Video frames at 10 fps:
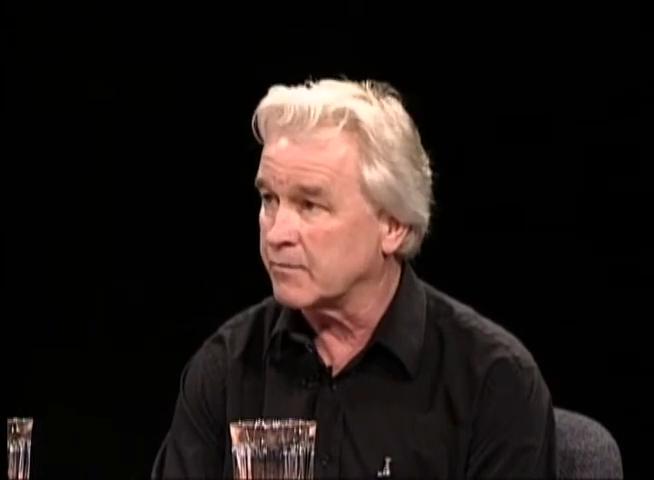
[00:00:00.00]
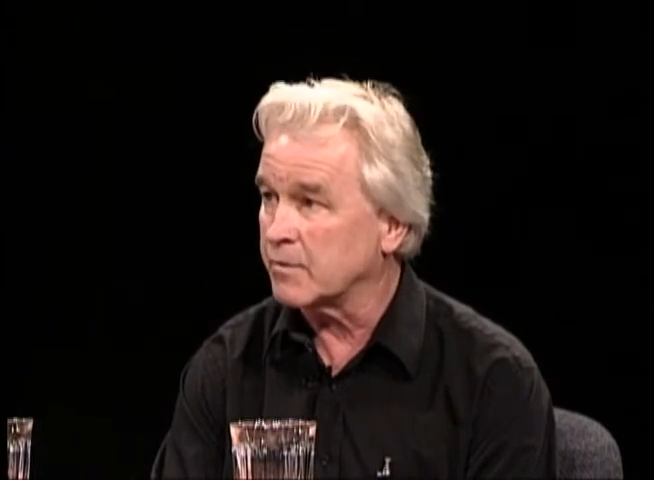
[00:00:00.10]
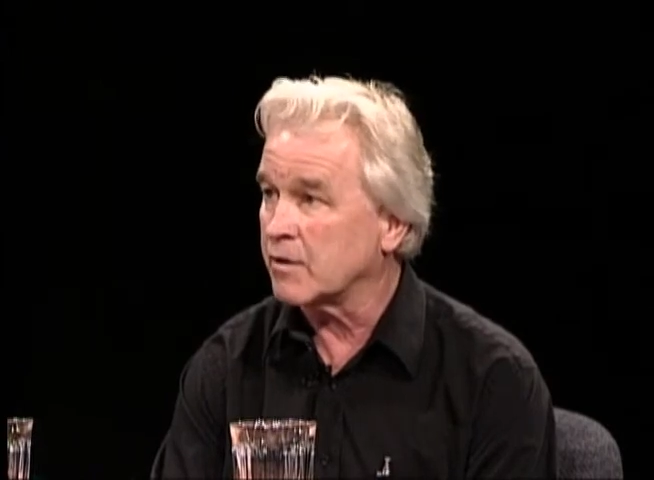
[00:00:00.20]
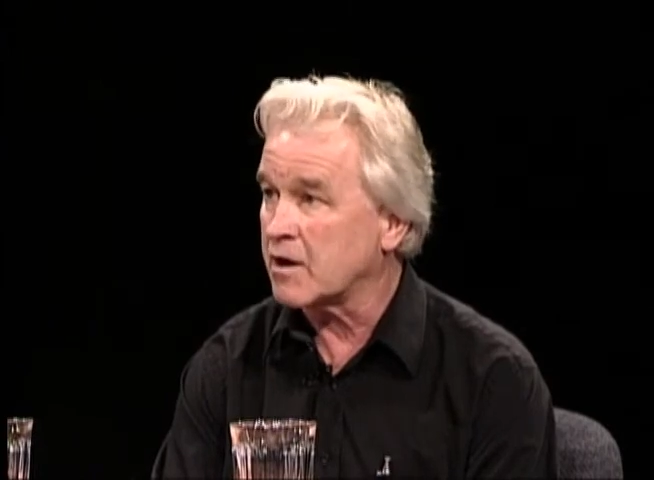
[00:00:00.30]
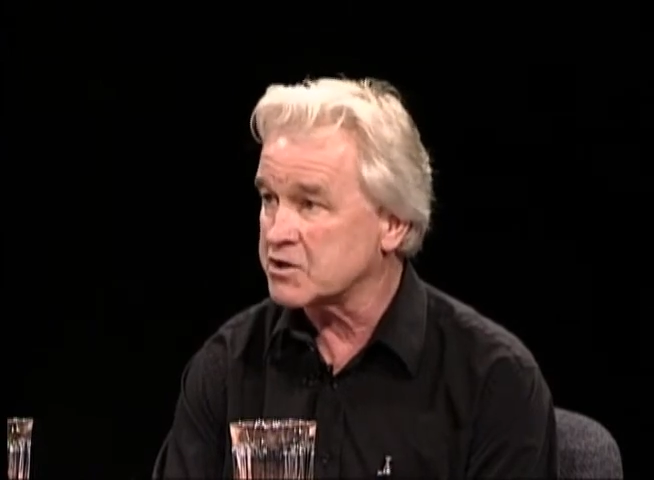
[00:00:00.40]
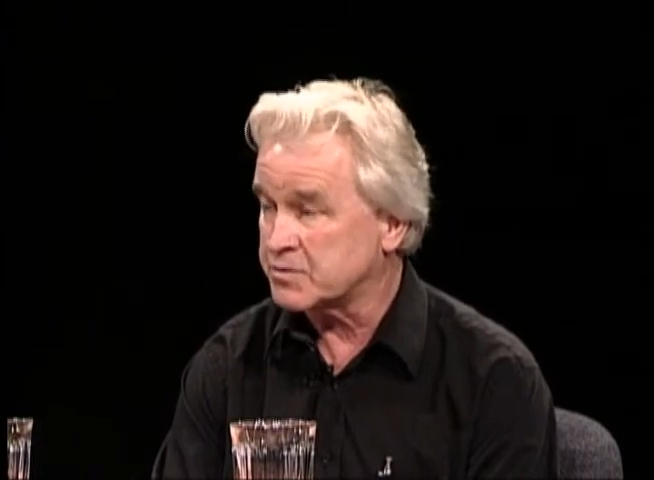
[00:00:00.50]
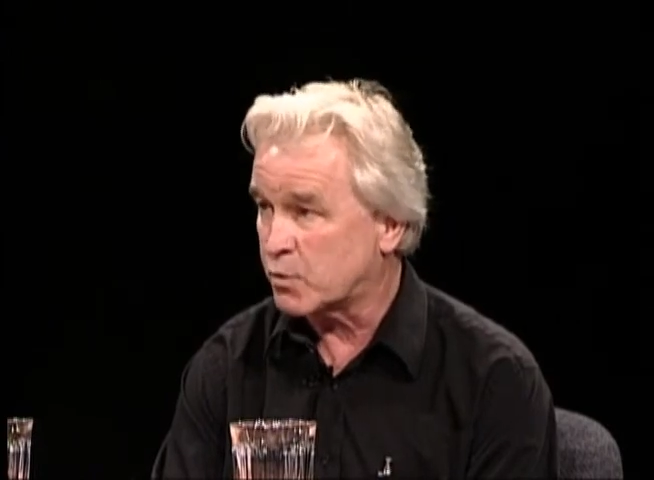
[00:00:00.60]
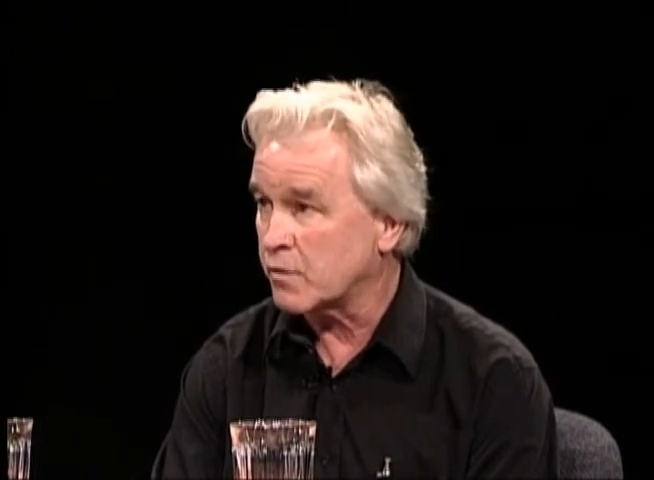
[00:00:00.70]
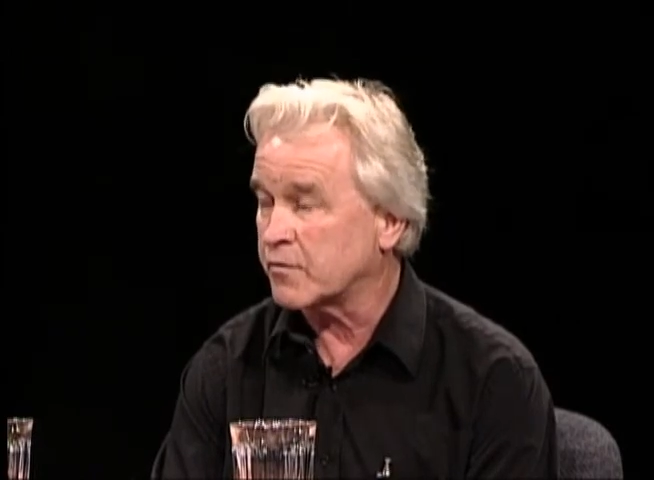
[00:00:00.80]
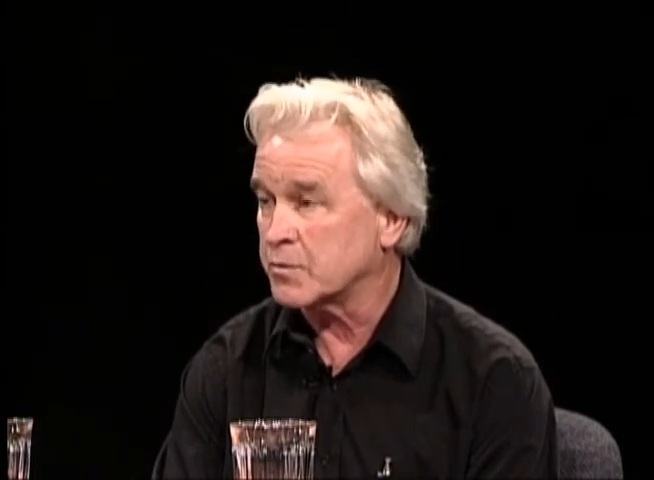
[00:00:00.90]
a lot of
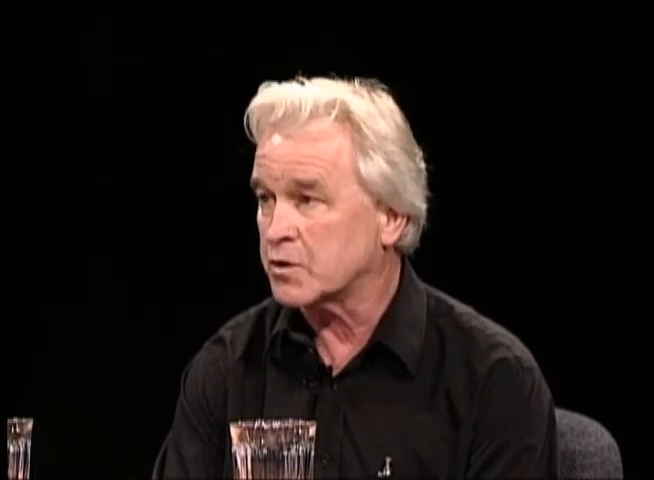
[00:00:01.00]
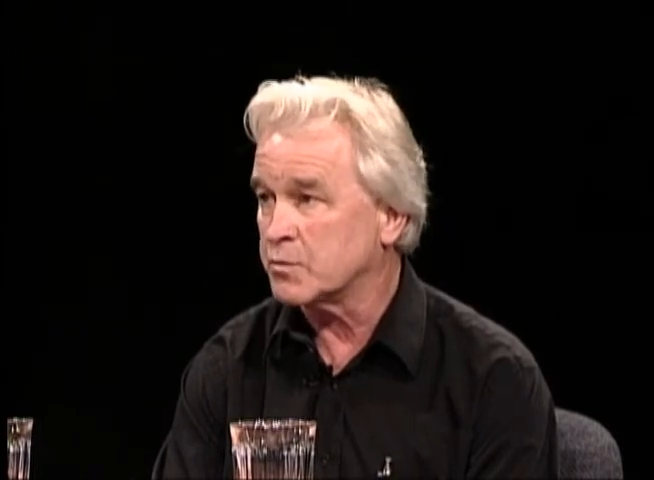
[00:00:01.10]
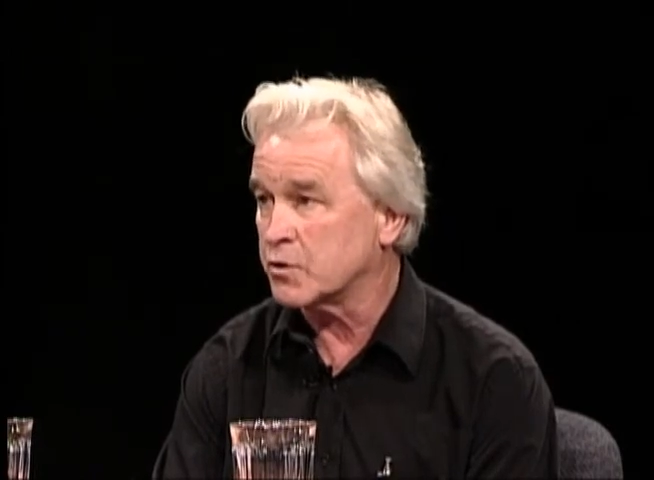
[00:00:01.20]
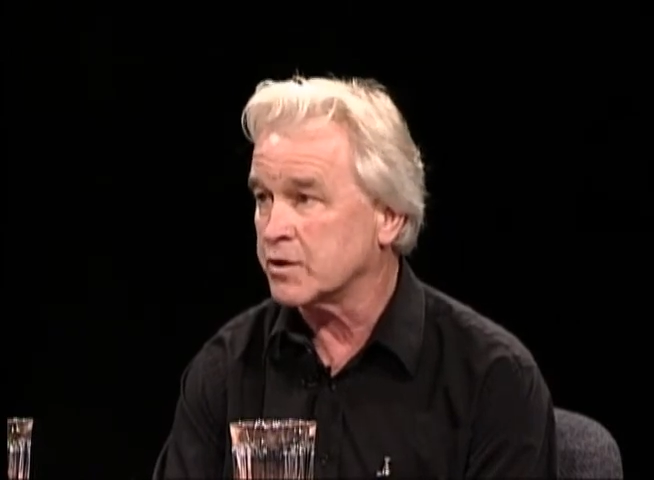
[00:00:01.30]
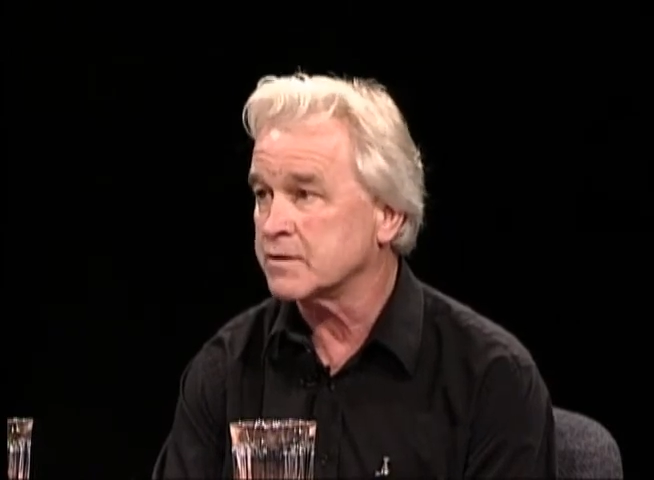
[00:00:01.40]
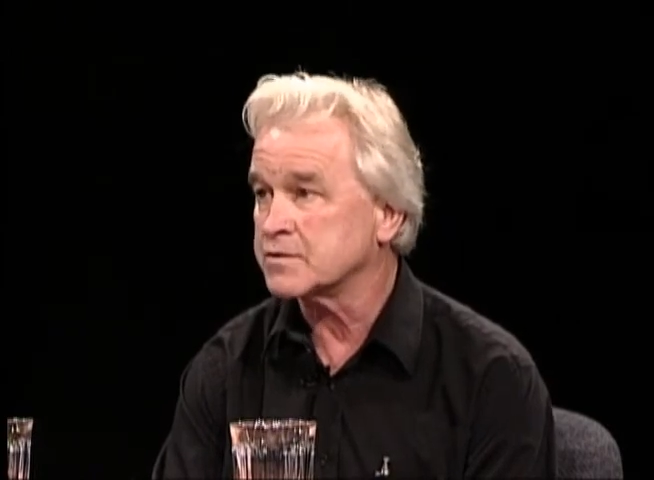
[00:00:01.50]
support from the community.